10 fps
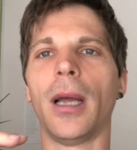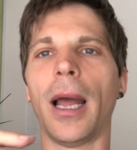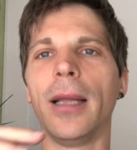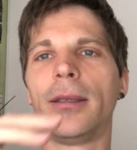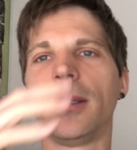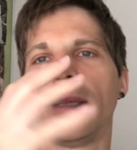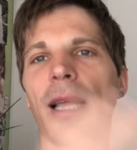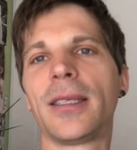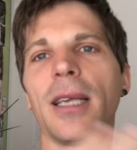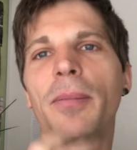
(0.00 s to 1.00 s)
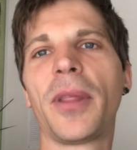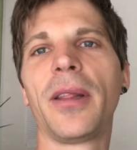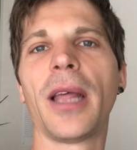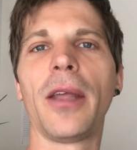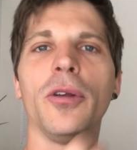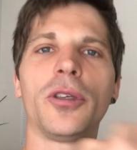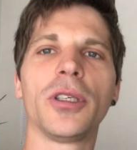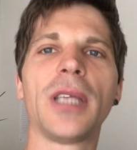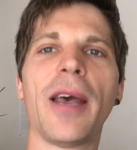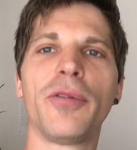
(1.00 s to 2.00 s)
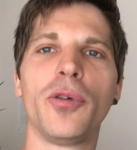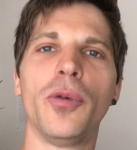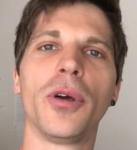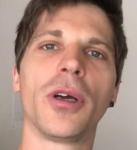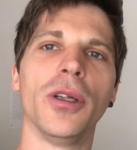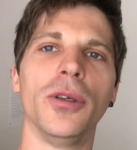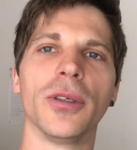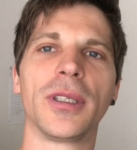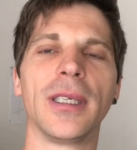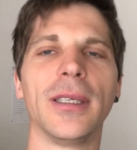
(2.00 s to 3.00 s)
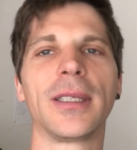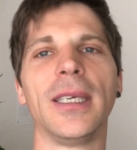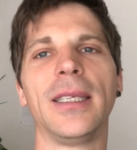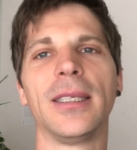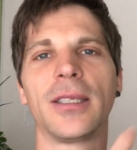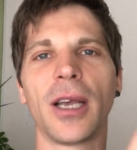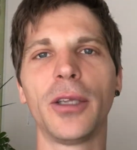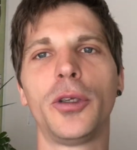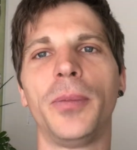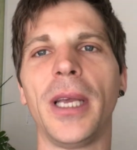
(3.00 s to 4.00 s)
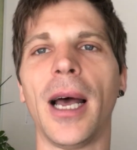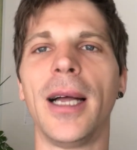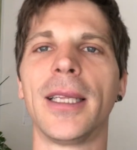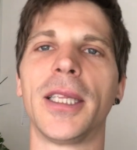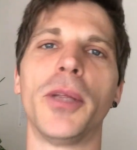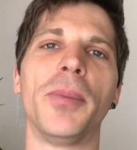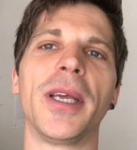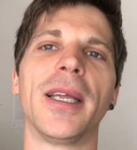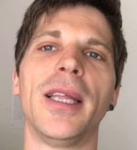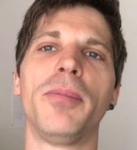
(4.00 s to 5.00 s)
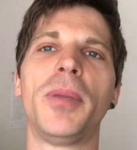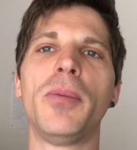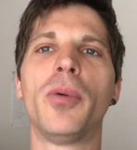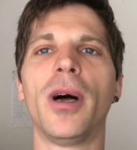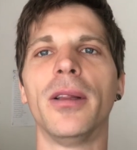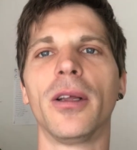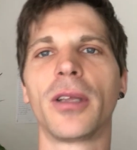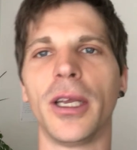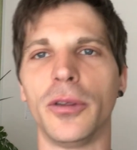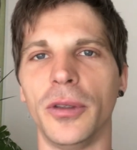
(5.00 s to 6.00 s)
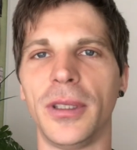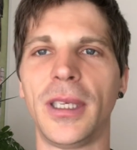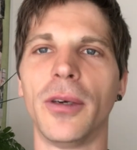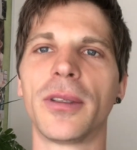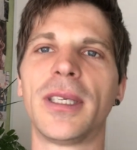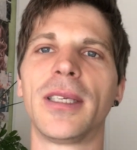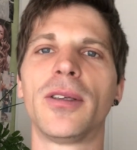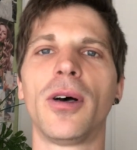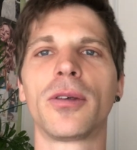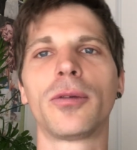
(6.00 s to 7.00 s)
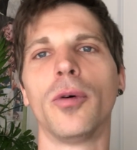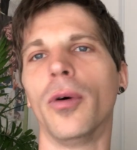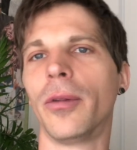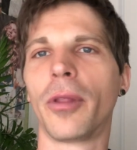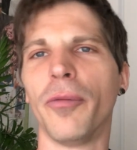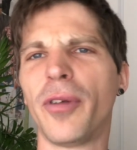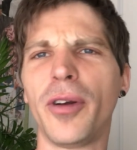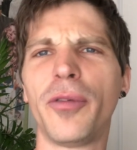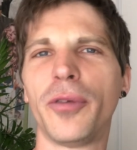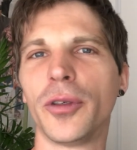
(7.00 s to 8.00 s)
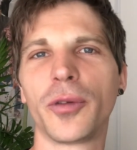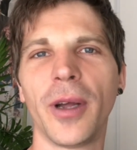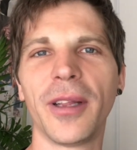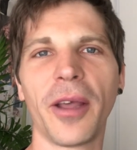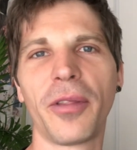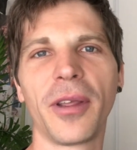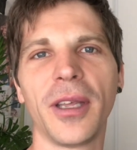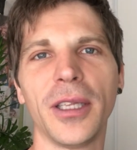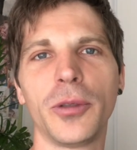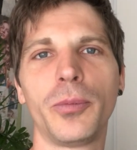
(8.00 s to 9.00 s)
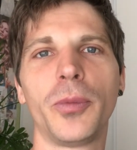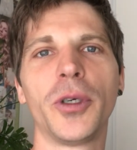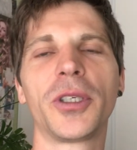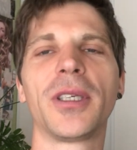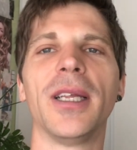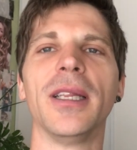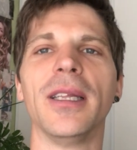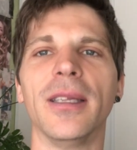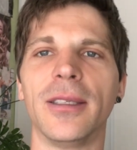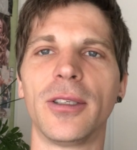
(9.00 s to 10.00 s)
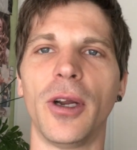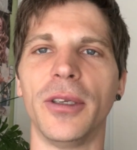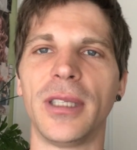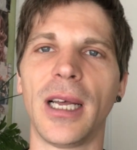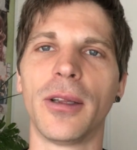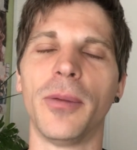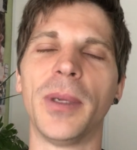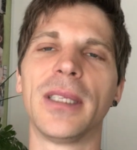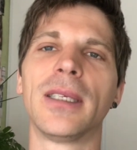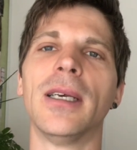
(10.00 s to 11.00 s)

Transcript: And that's something that you just have to work on your skill set. It's going to be hard at the beginning. People are not going to see your TikToks, or the very first one, I think it's pushed and then it slows down a bit.